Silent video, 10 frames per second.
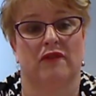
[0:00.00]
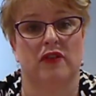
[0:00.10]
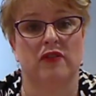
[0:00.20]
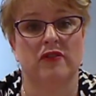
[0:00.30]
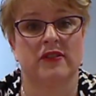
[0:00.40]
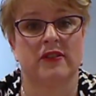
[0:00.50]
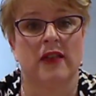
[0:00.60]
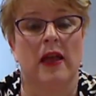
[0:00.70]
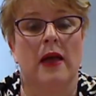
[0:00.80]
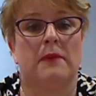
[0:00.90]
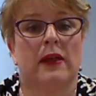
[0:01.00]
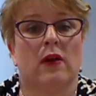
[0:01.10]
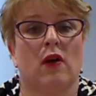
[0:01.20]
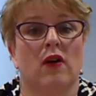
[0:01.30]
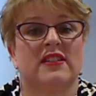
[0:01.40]
Views
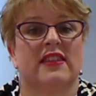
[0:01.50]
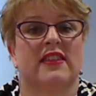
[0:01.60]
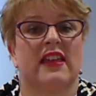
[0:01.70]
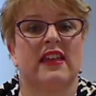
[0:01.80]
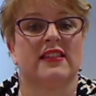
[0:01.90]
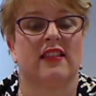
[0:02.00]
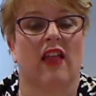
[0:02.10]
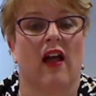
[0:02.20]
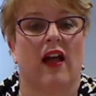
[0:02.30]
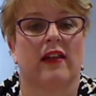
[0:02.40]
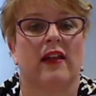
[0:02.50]
because things like